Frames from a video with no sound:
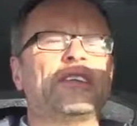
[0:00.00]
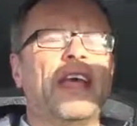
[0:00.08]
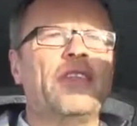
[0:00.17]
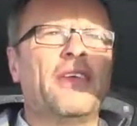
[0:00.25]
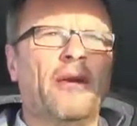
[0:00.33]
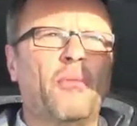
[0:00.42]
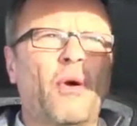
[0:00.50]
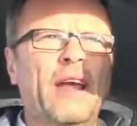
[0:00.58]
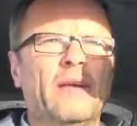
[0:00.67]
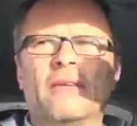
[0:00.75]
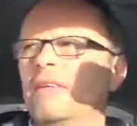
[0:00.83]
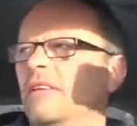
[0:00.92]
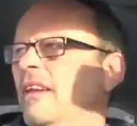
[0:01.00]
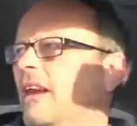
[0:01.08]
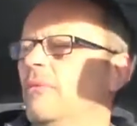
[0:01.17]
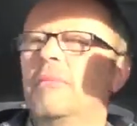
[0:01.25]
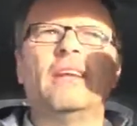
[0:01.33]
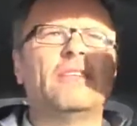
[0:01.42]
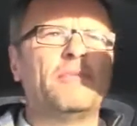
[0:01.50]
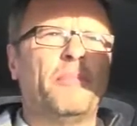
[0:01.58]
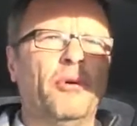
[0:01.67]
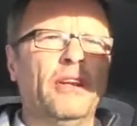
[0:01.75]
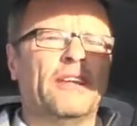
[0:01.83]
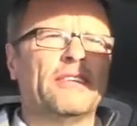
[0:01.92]
stand there and wait? You know, it's
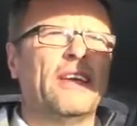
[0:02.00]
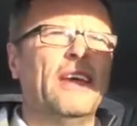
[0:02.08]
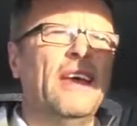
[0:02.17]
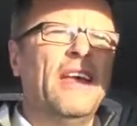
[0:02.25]
pointless.